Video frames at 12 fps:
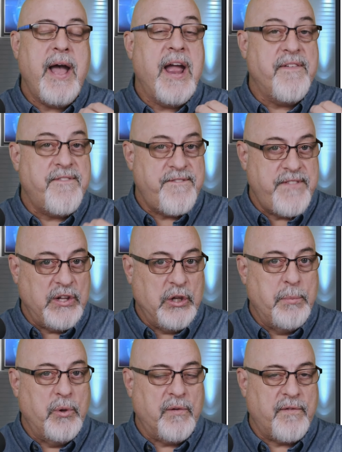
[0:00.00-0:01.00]
A
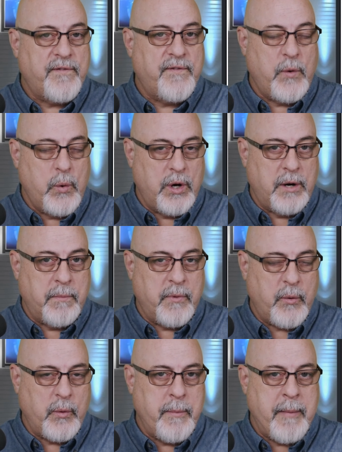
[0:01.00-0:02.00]
fillable form,
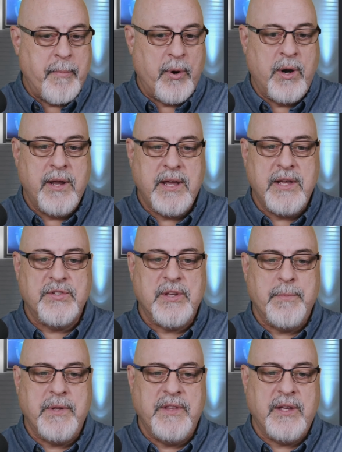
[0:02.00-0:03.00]
remember, is
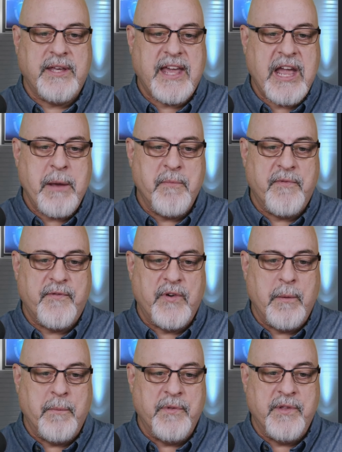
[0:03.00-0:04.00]
something that came
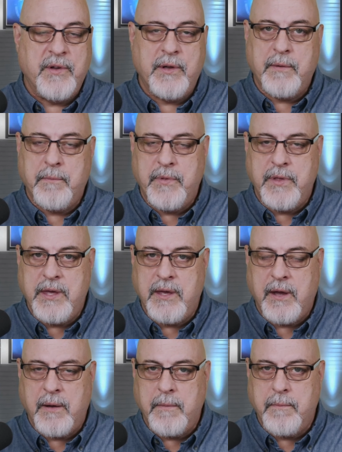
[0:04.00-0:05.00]
from
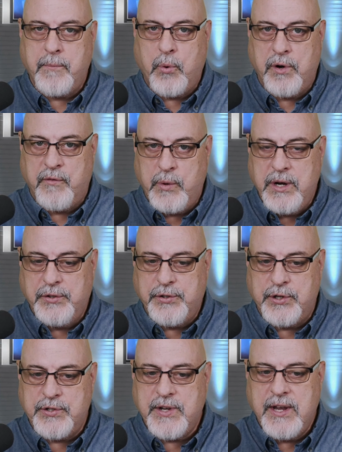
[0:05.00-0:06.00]
the Board of
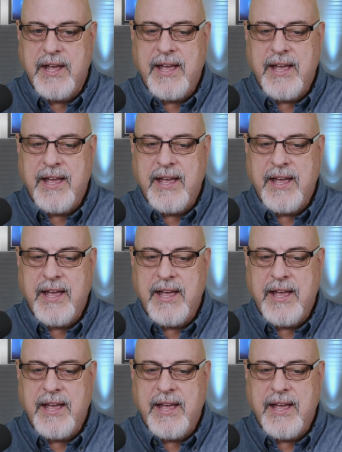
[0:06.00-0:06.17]
Realtors,